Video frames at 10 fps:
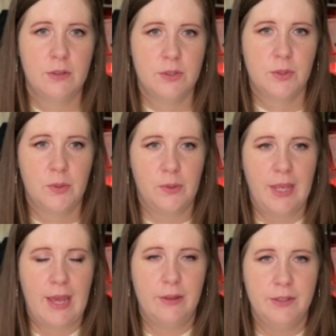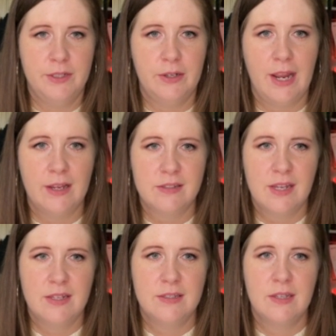scroll calendar
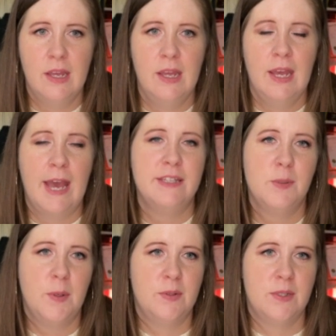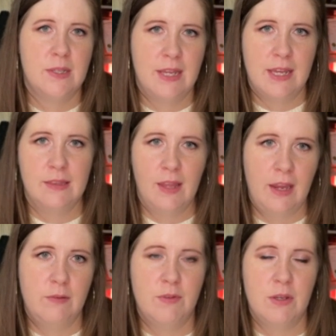access, as opposed to the
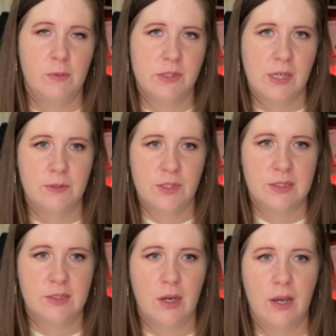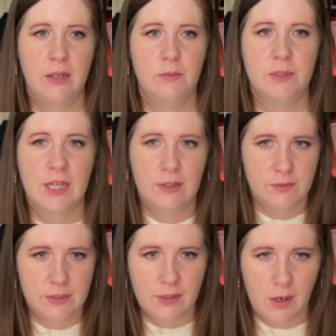inline view, which I was just on, which kind of
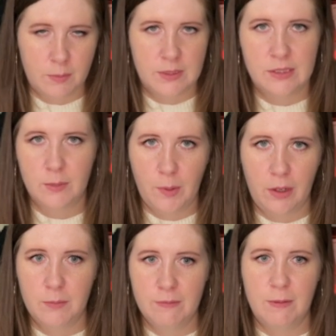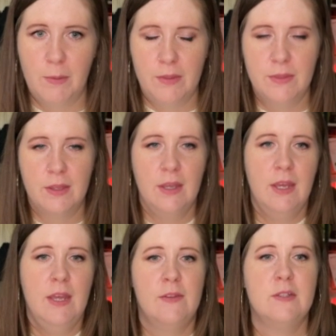stops at the bottom of the month.
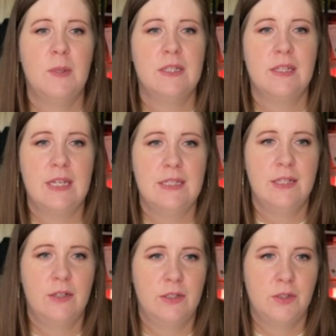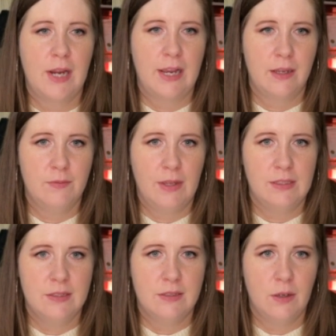This makes it easier to drag
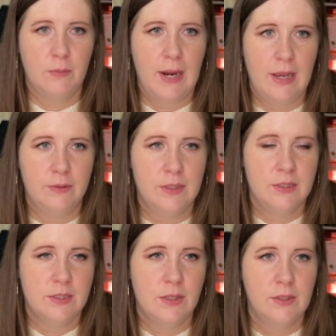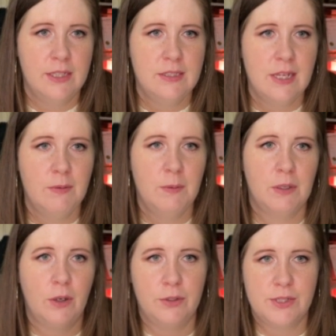events around. So let's say we
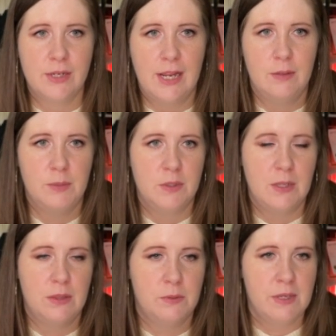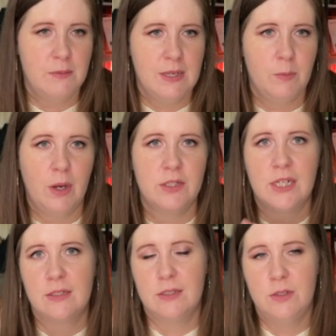want to alternate between 3-week
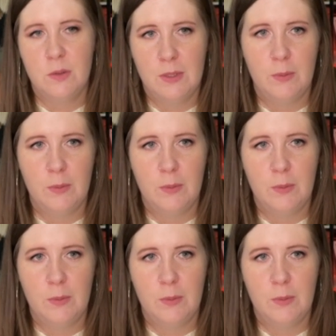projects and 2-week